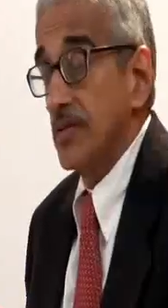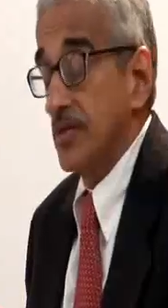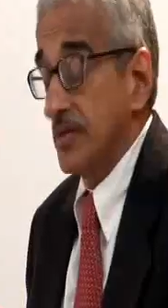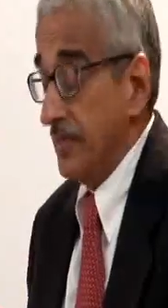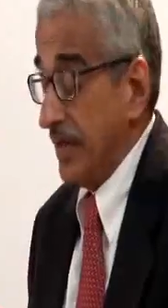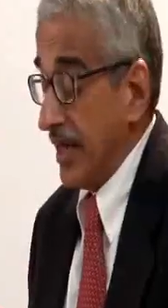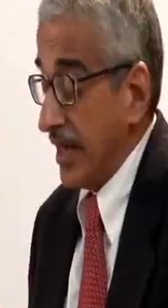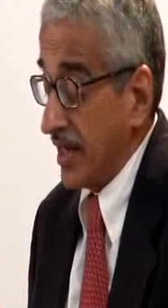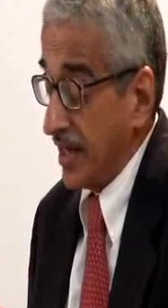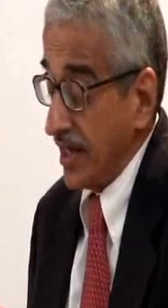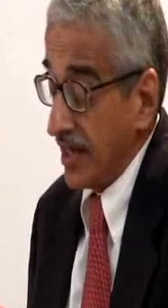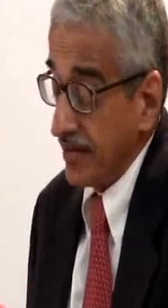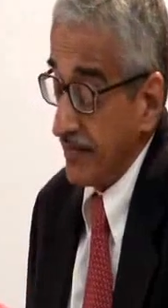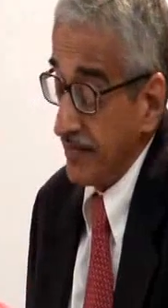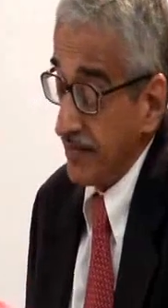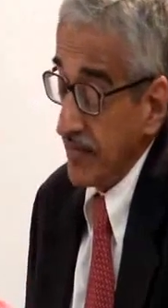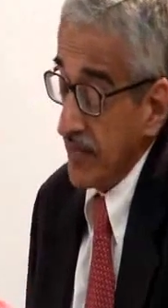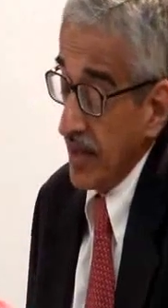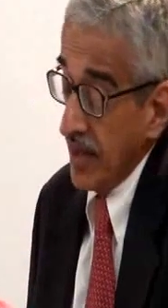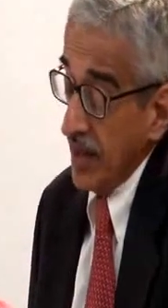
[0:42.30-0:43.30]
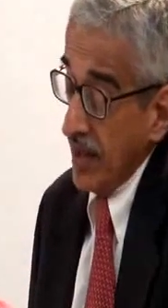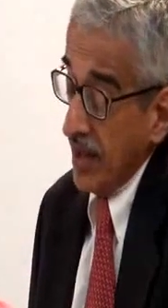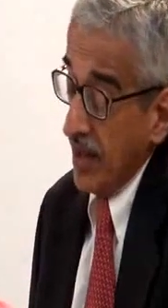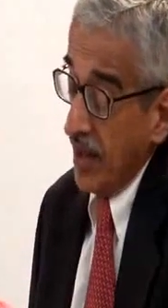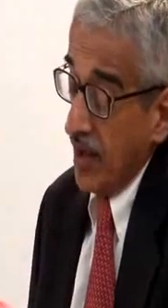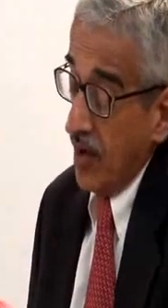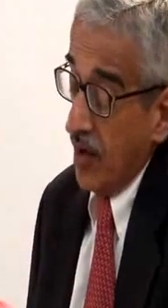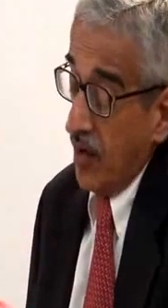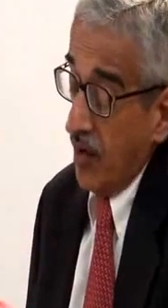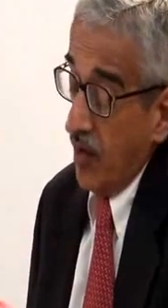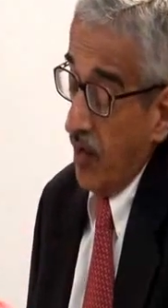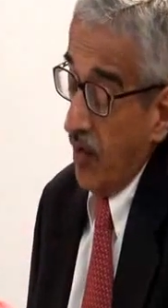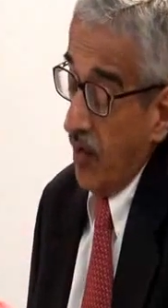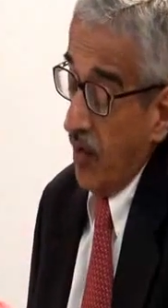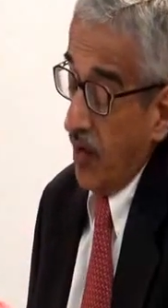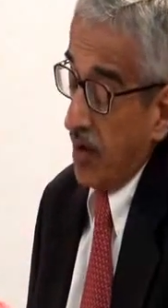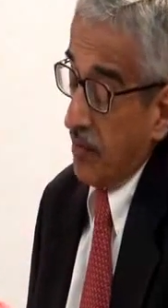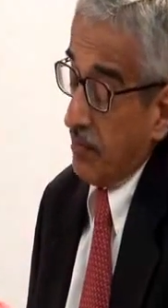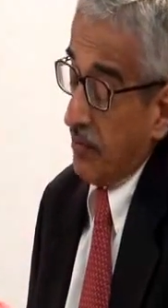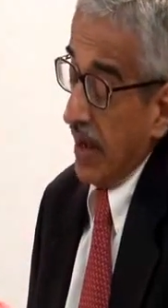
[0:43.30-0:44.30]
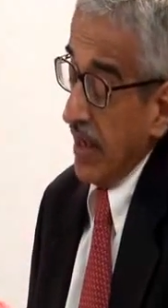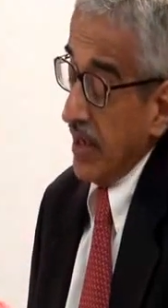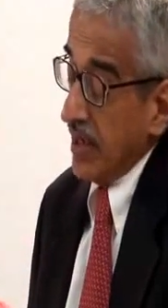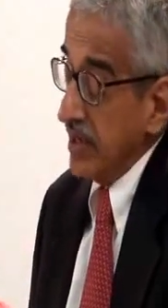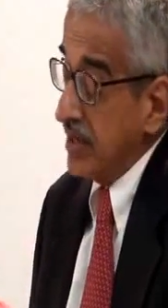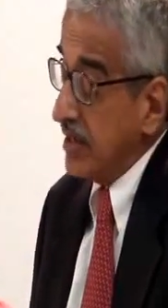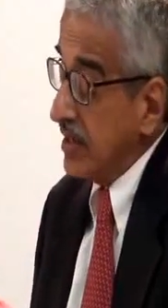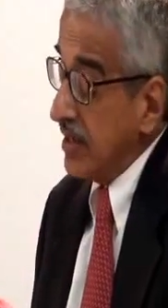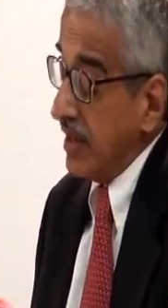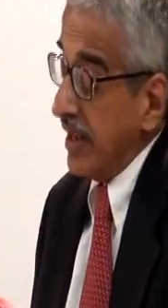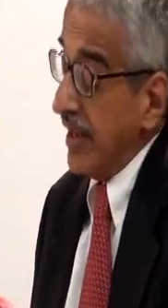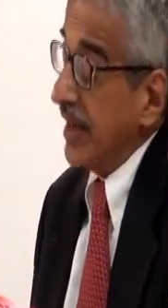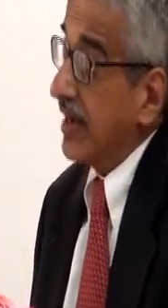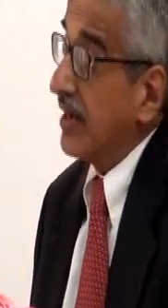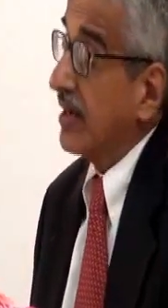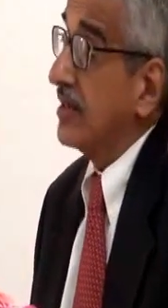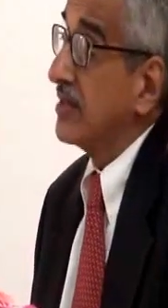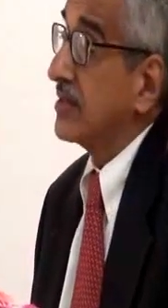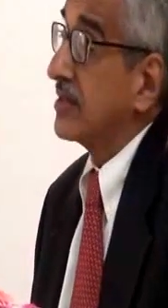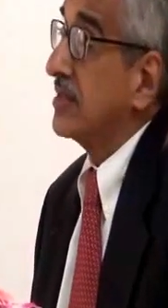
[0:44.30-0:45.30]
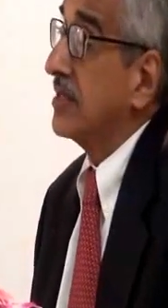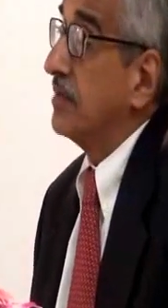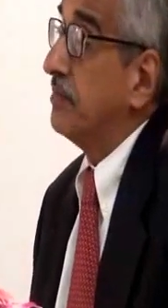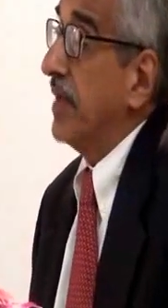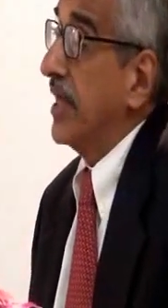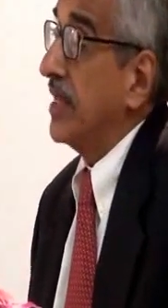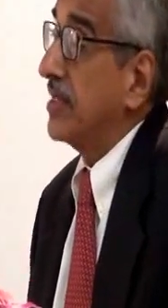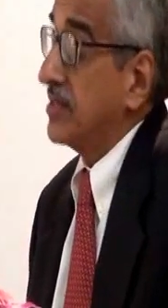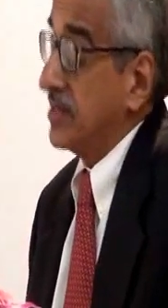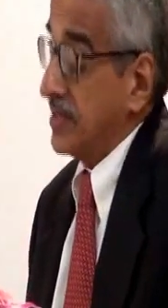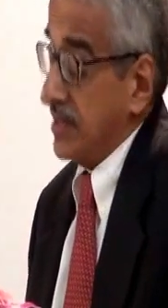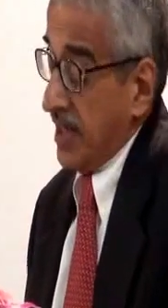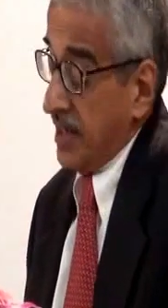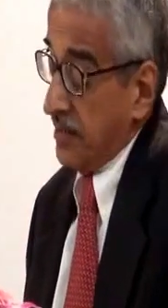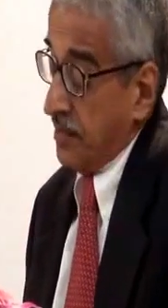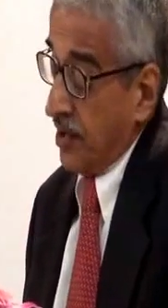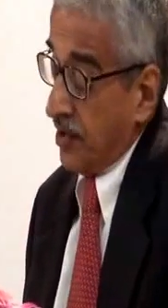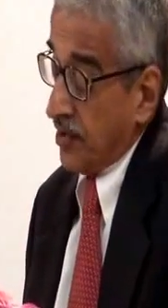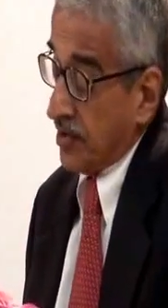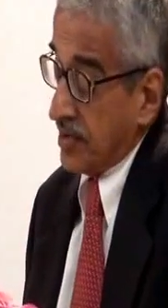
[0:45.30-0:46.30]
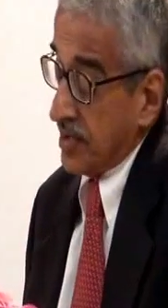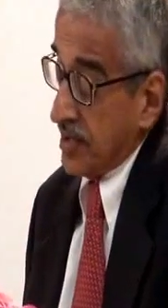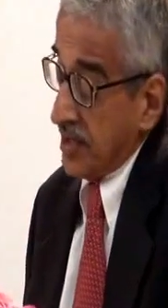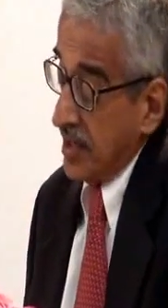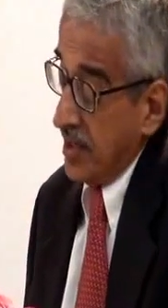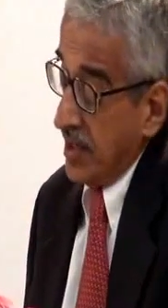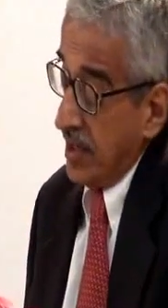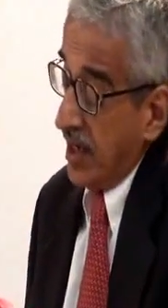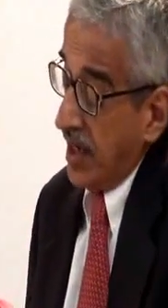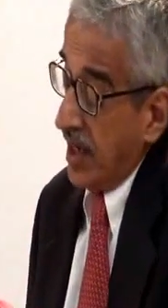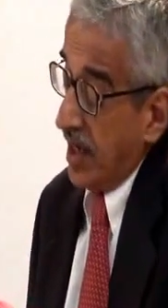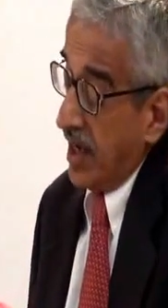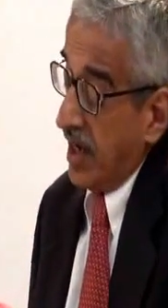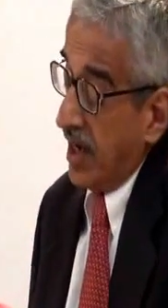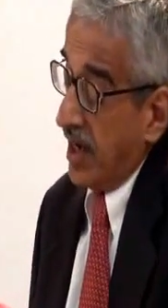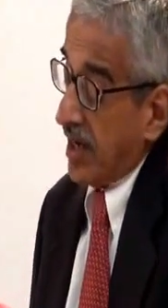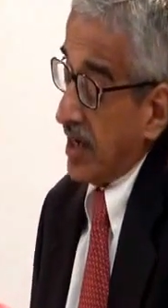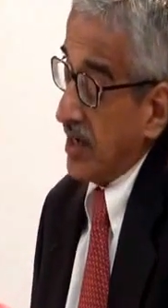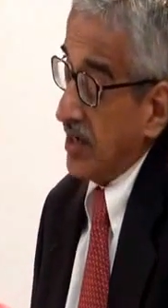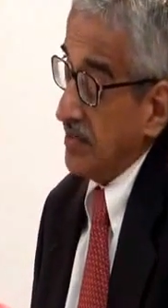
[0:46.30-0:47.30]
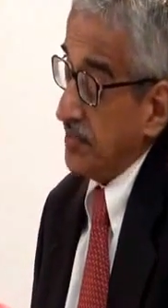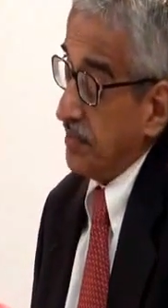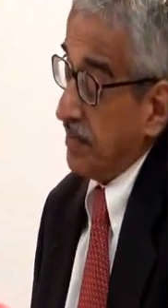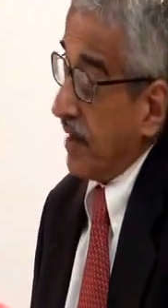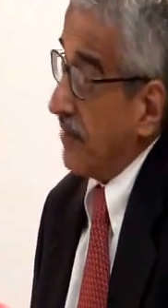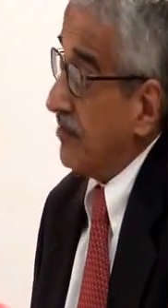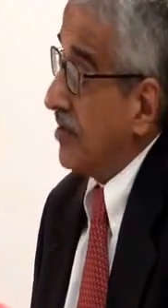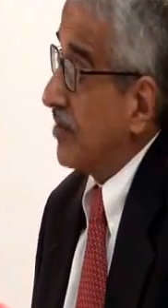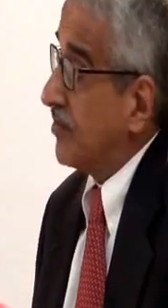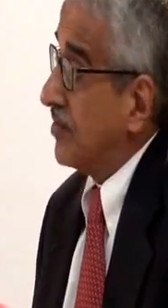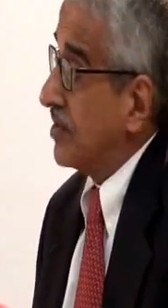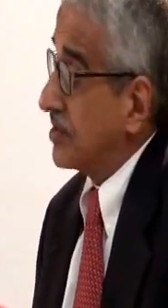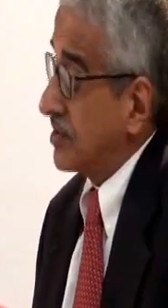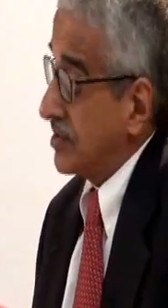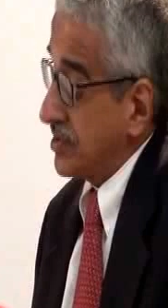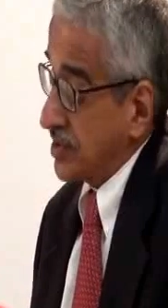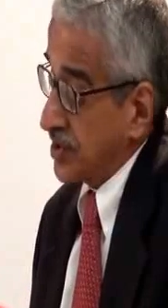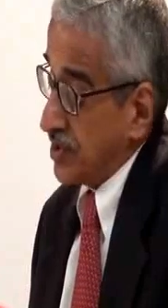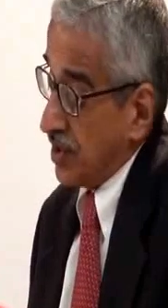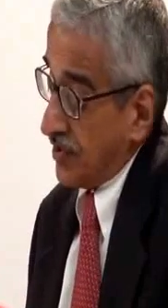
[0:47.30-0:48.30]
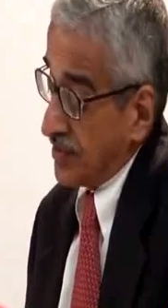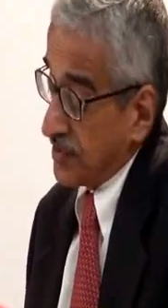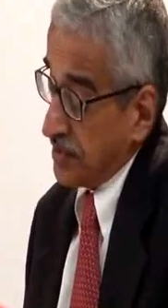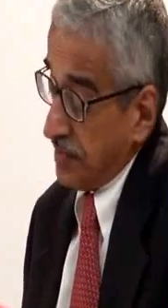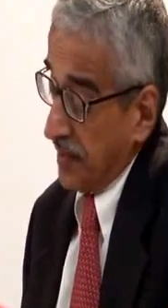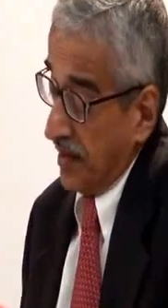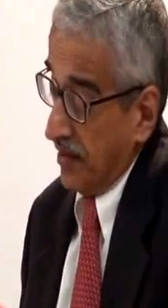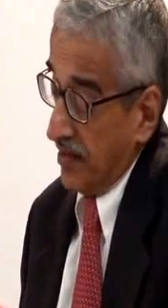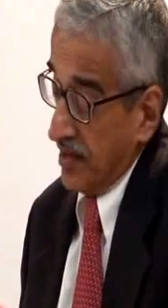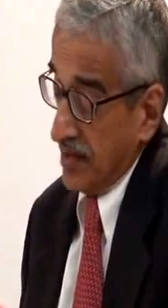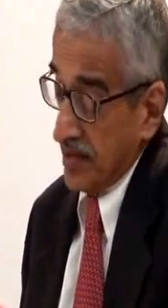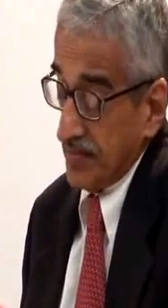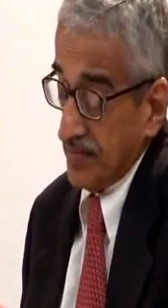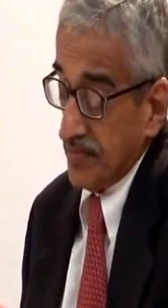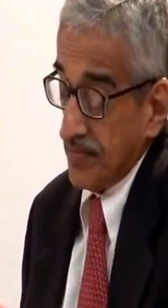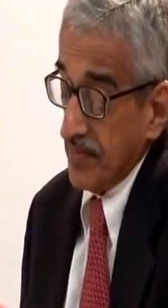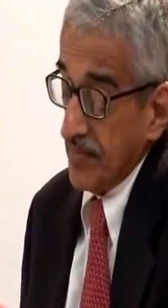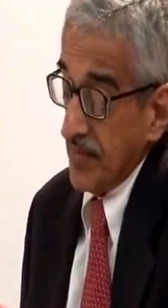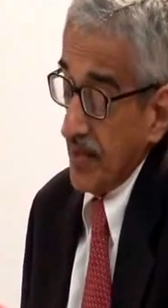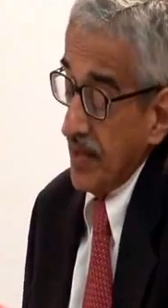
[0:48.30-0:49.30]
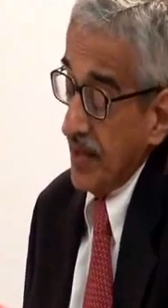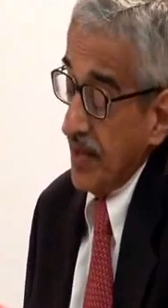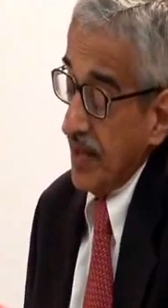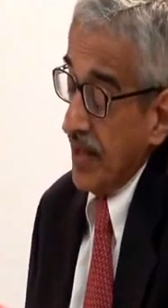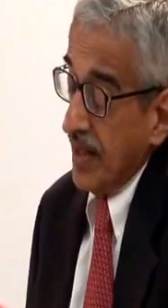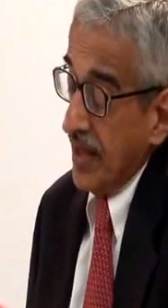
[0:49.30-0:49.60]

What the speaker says: or foreign policy making, or mired in endless debates about hard power versus soft power.